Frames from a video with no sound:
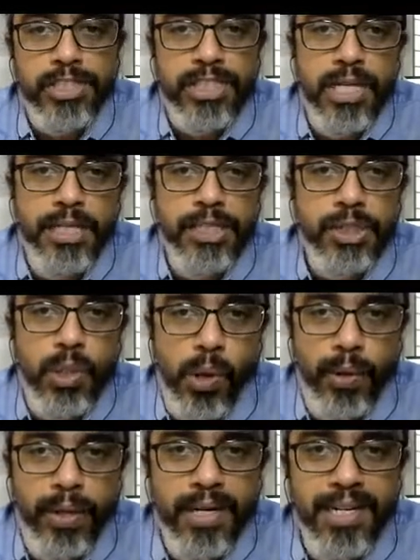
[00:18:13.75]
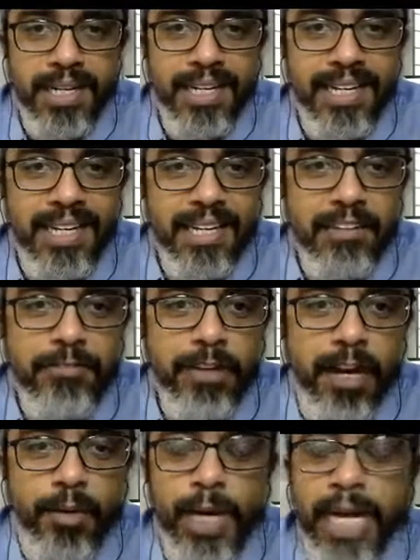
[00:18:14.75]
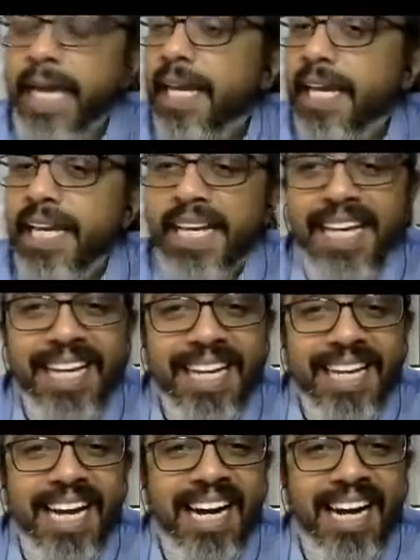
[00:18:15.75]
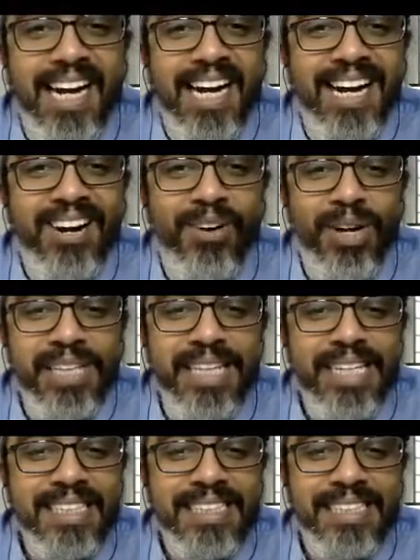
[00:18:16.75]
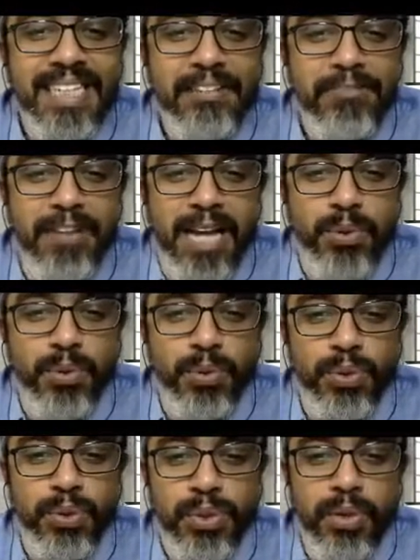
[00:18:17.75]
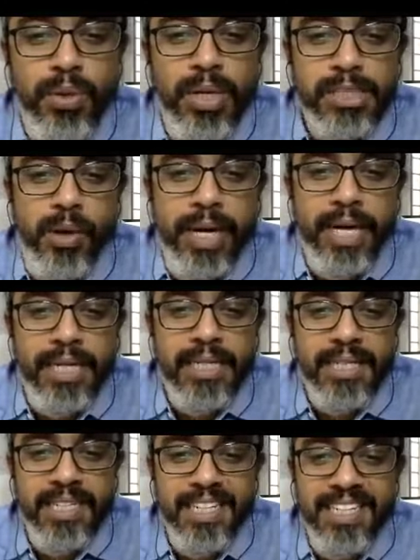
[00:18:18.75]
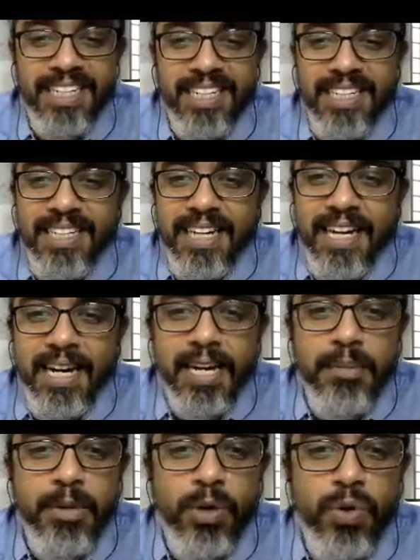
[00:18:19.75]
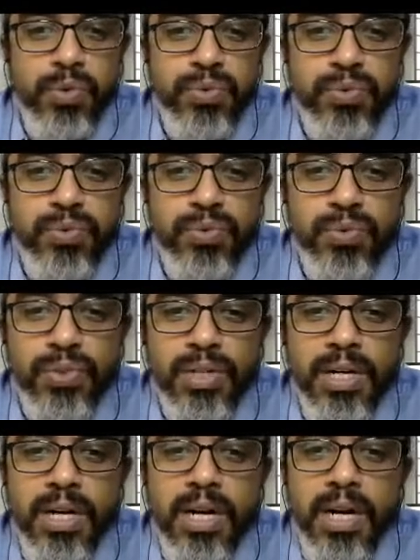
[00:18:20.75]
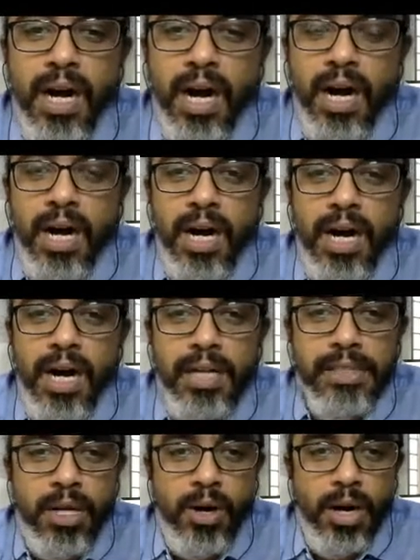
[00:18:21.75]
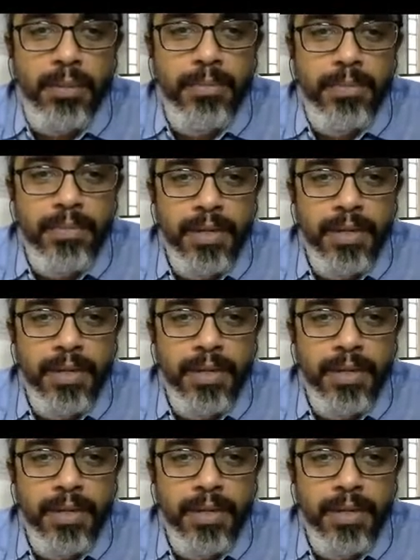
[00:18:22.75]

First line is gone. We have only the necessary values. Now let us go ahead and remove the column.